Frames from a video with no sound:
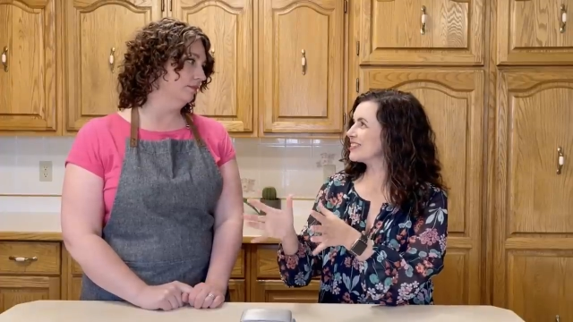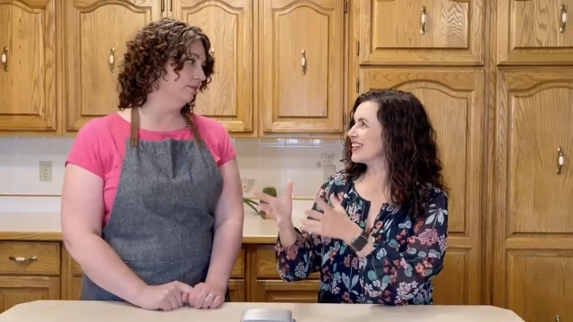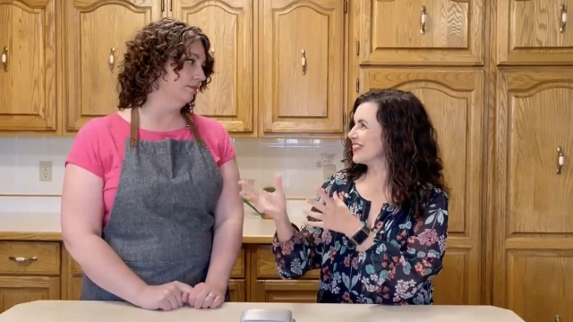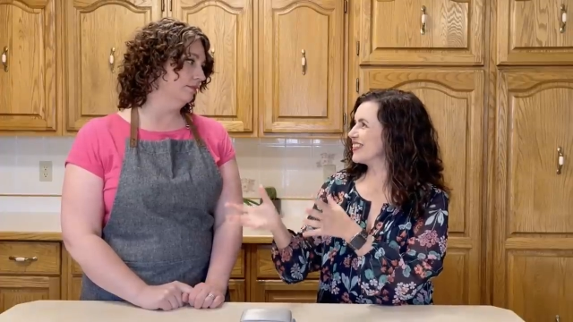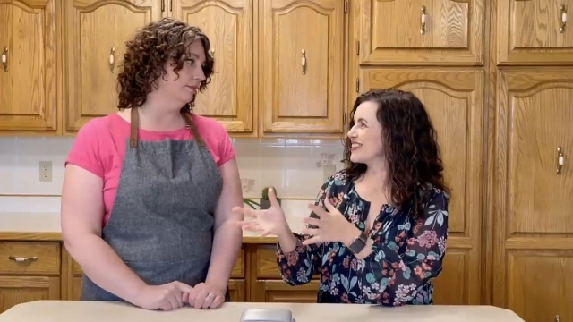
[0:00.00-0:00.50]

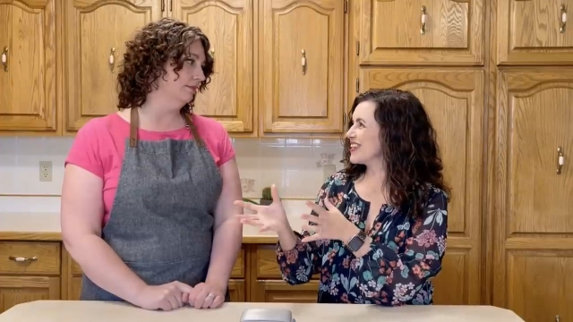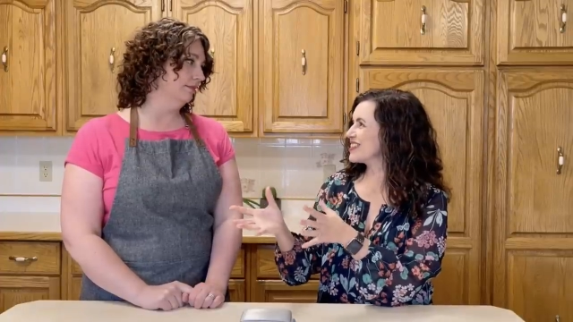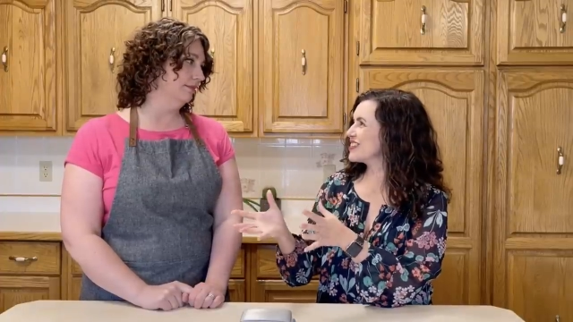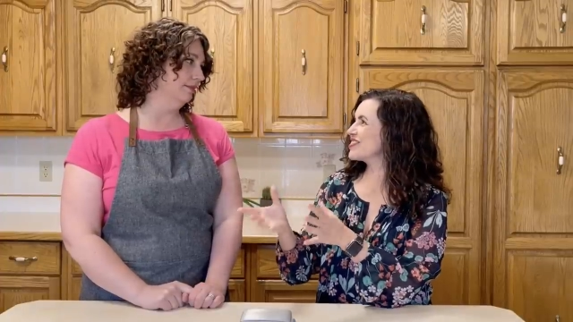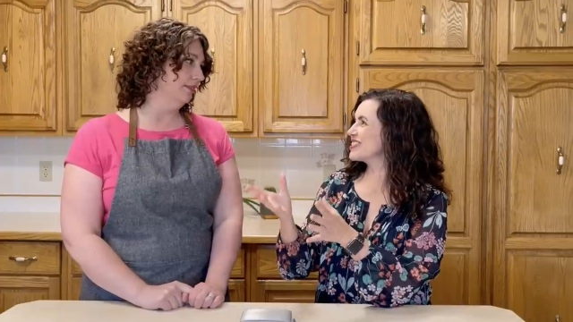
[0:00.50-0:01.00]
Speaker 1: Italian
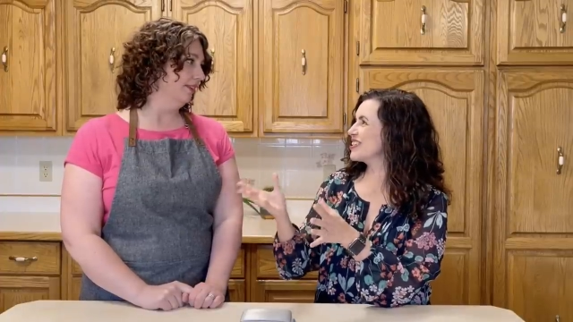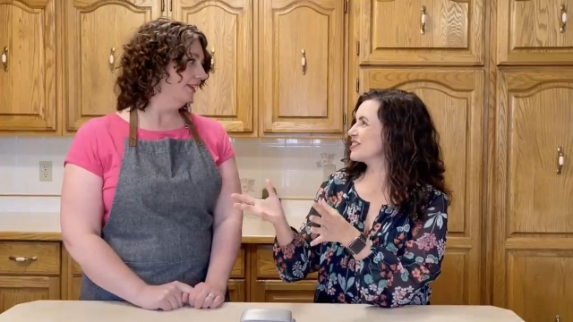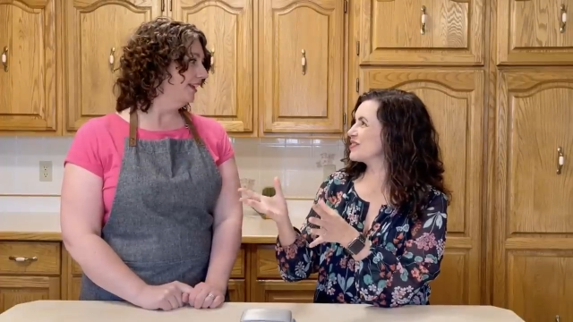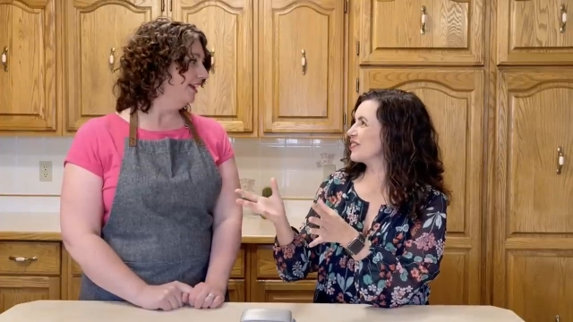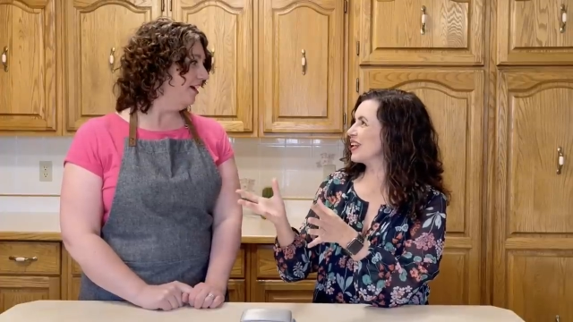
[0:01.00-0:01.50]
sausage, which
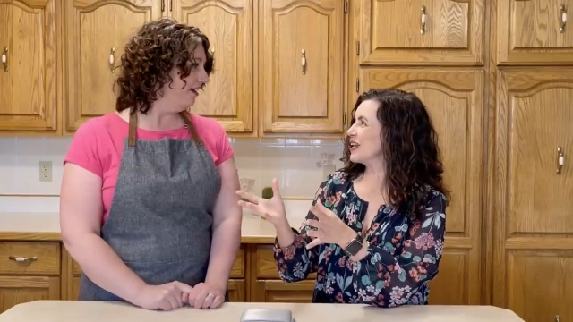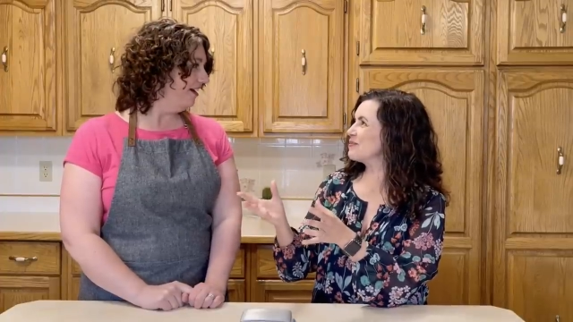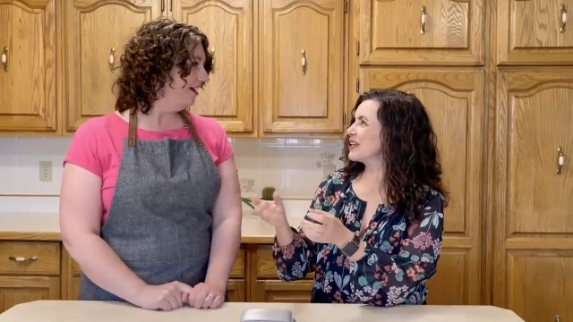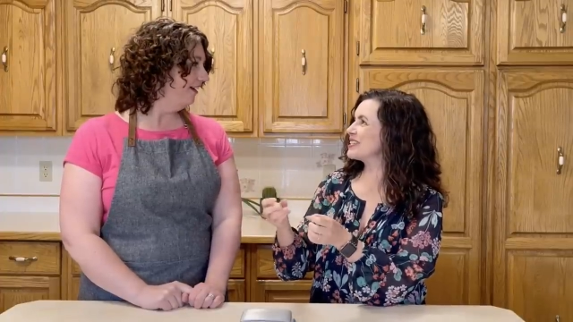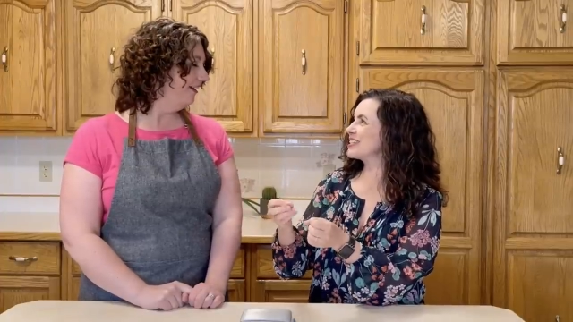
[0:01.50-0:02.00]
sounds funny, ah,
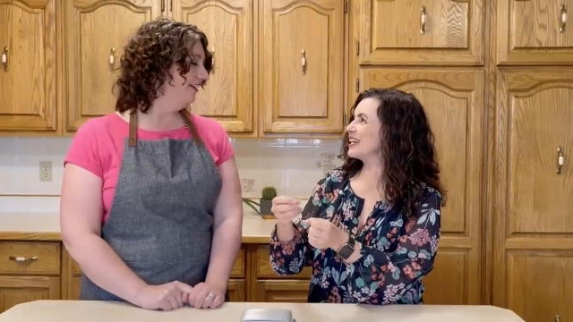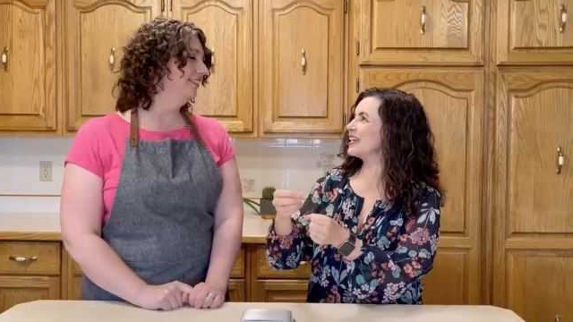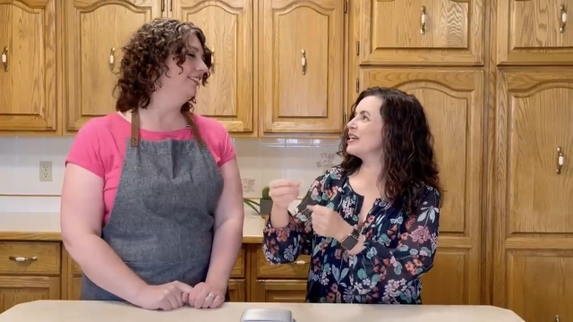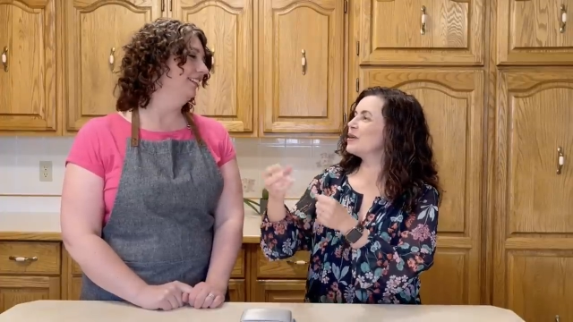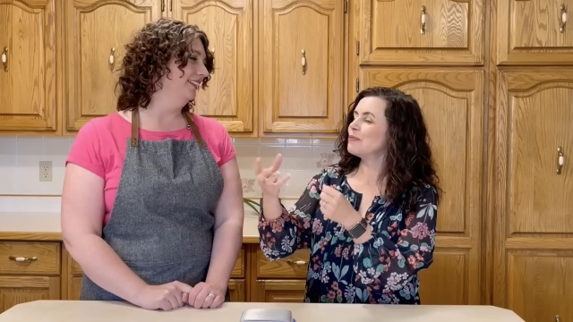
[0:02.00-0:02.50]
but it's ah,
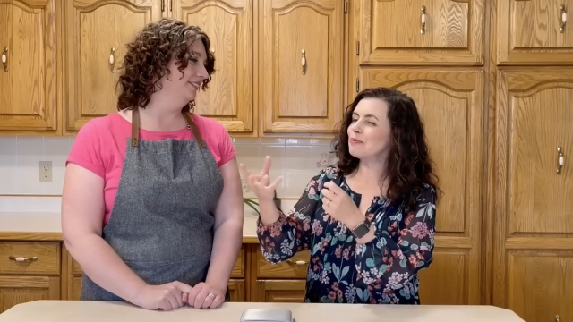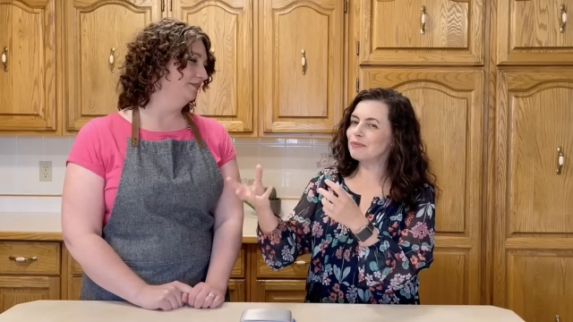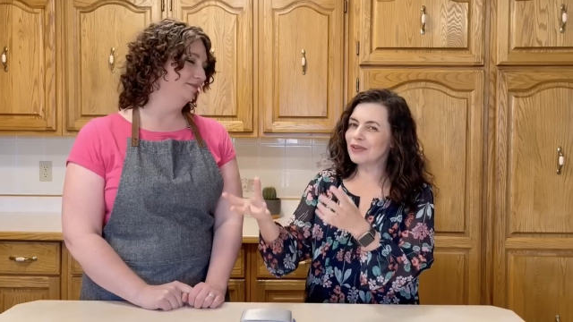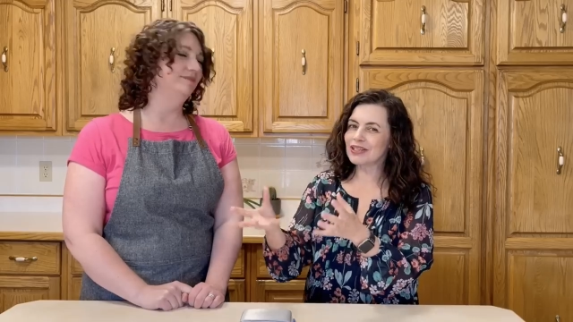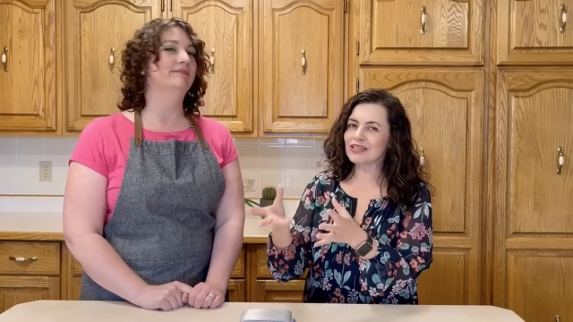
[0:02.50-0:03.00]
like yeah.
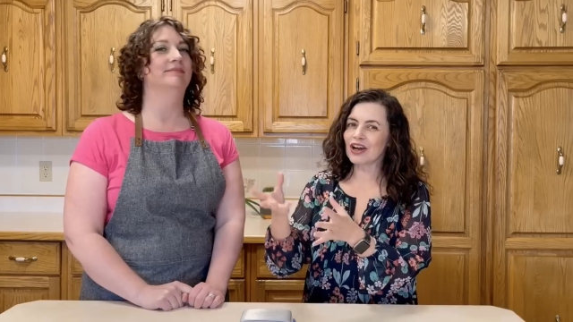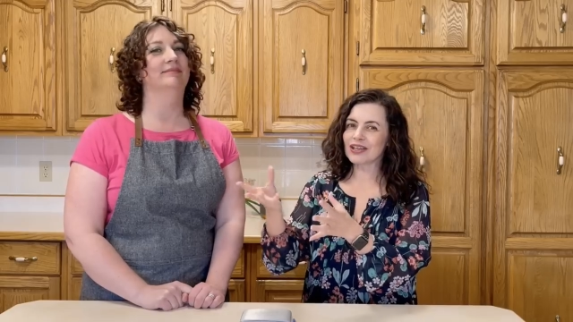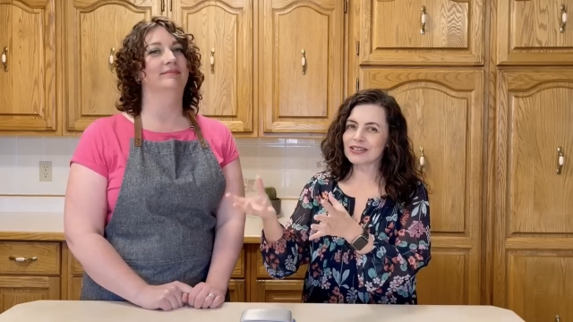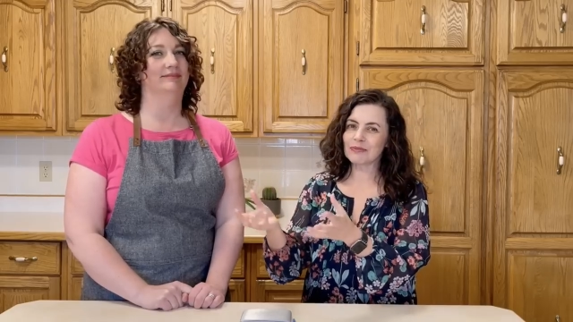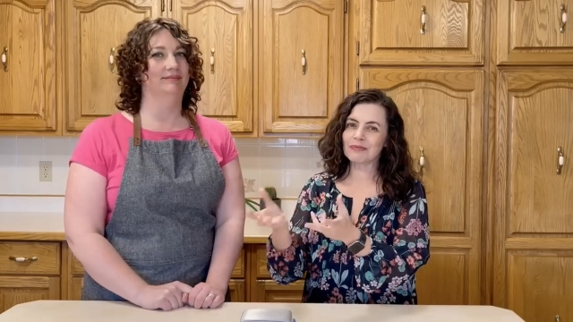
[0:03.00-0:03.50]
it's
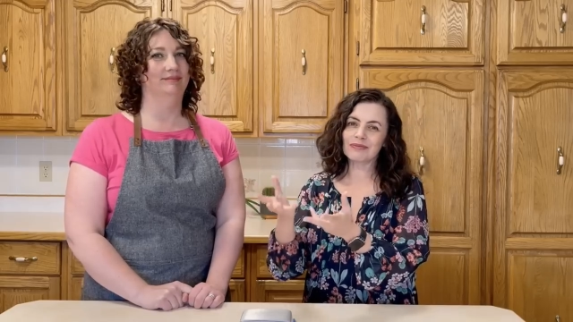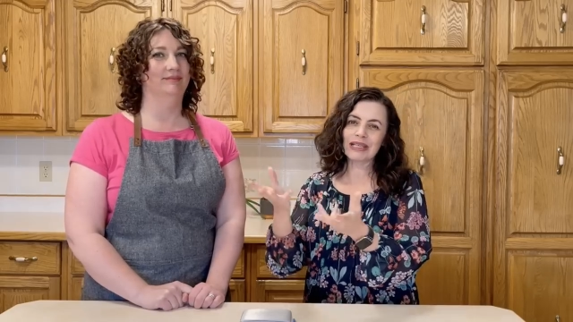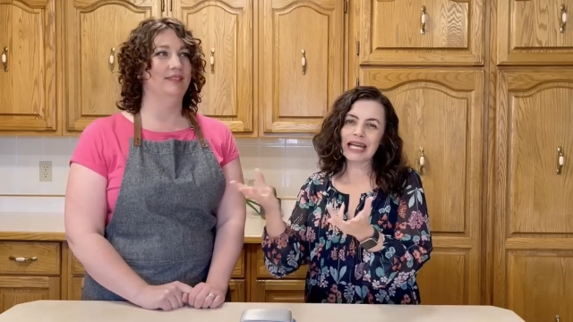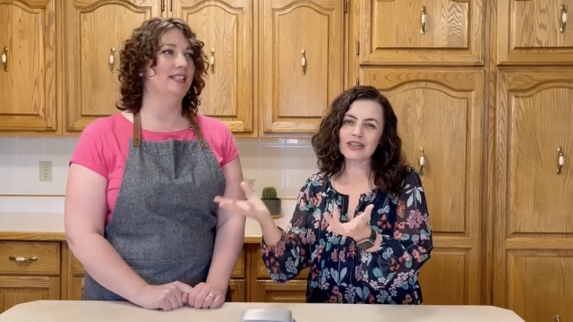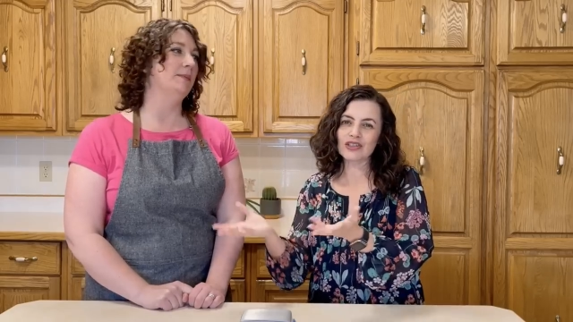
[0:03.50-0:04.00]
got some
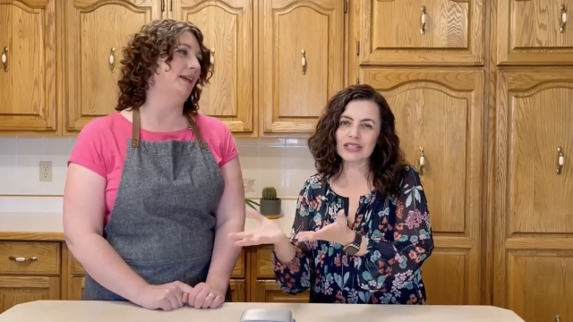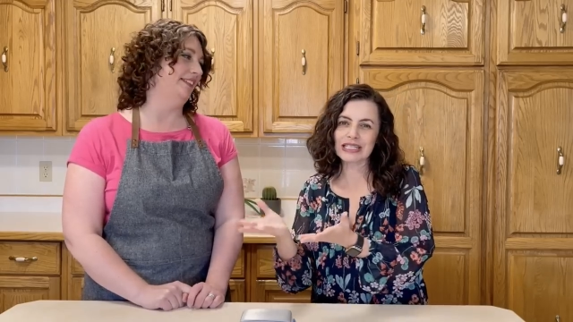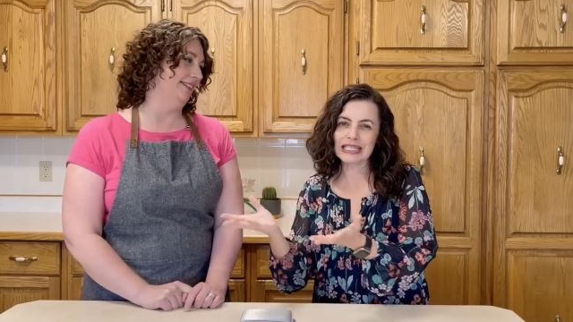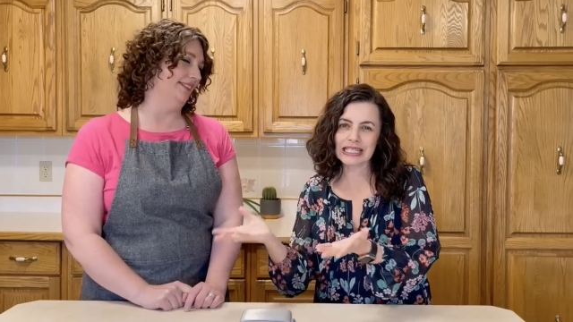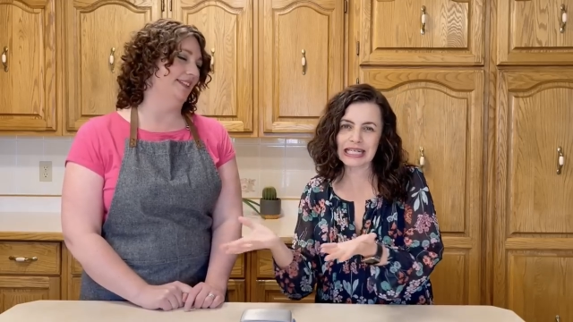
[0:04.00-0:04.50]
extra
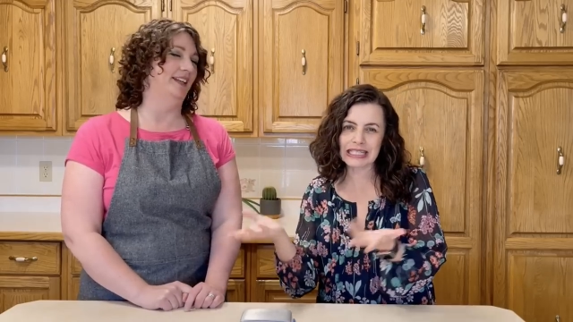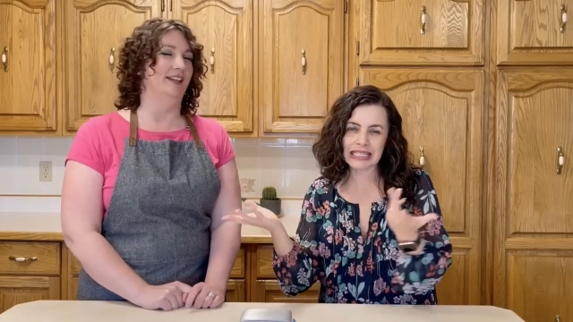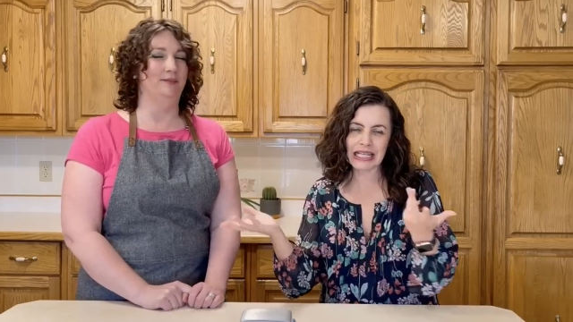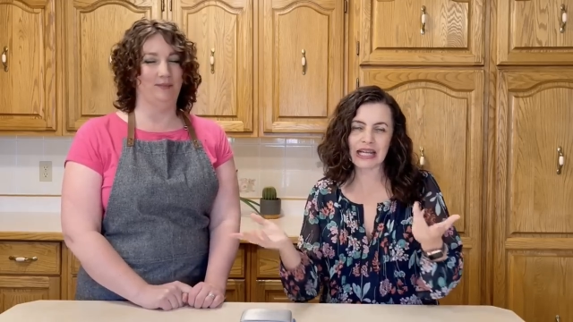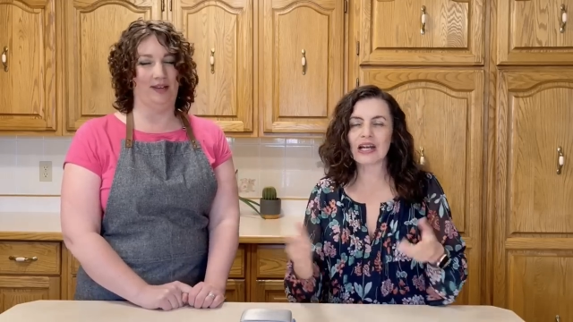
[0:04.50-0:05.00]
seasonings
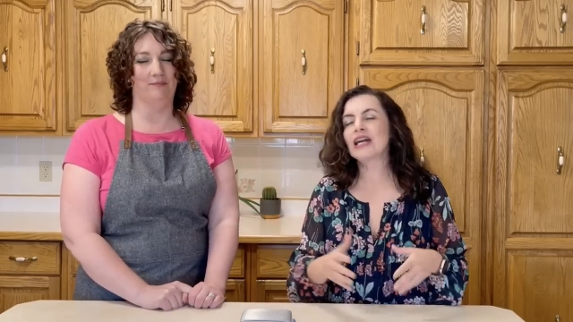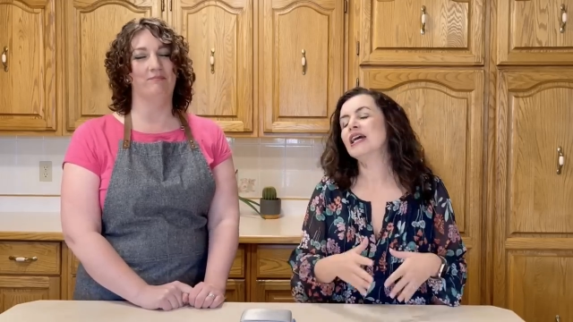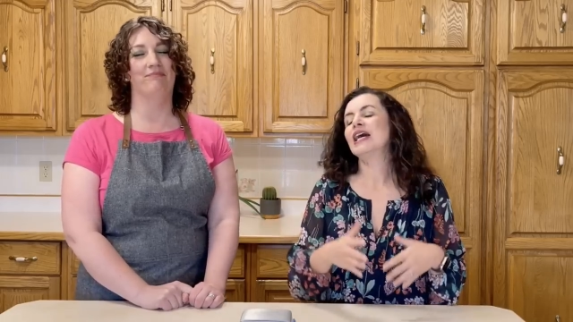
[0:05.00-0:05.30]
in, there.